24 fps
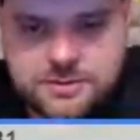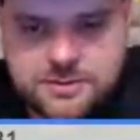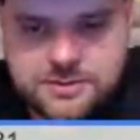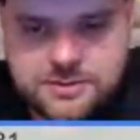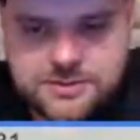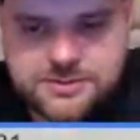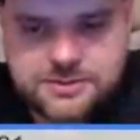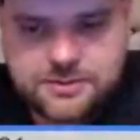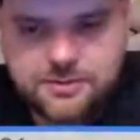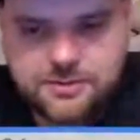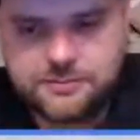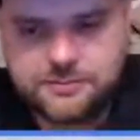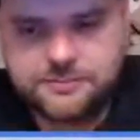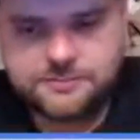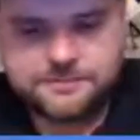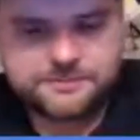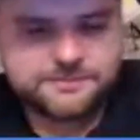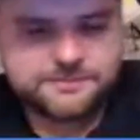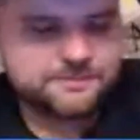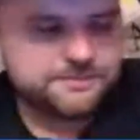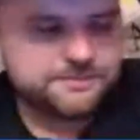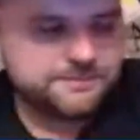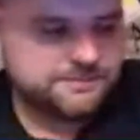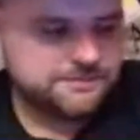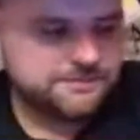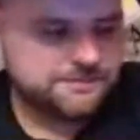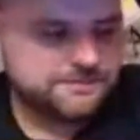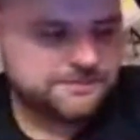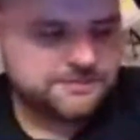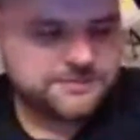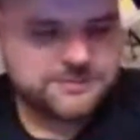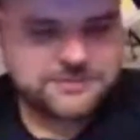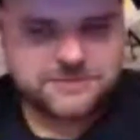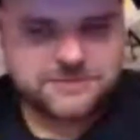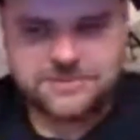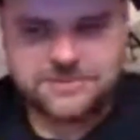So, yada
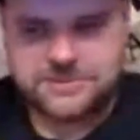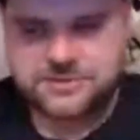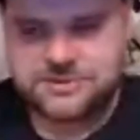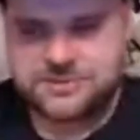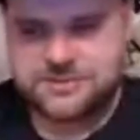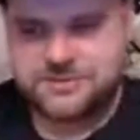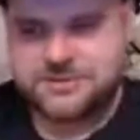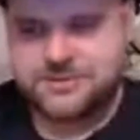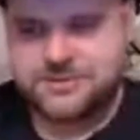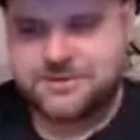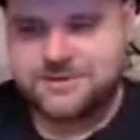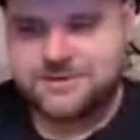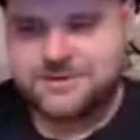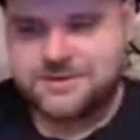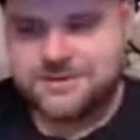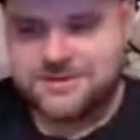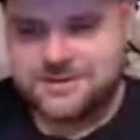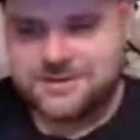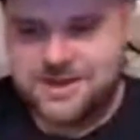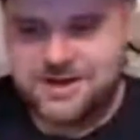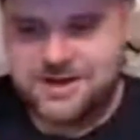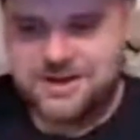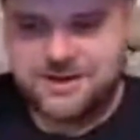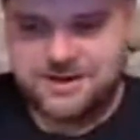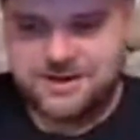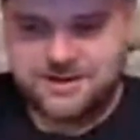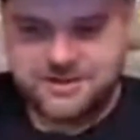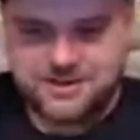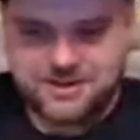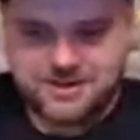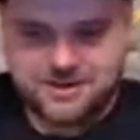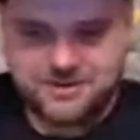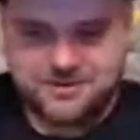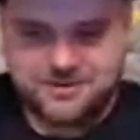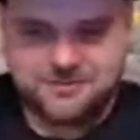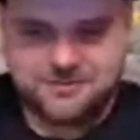yada yada,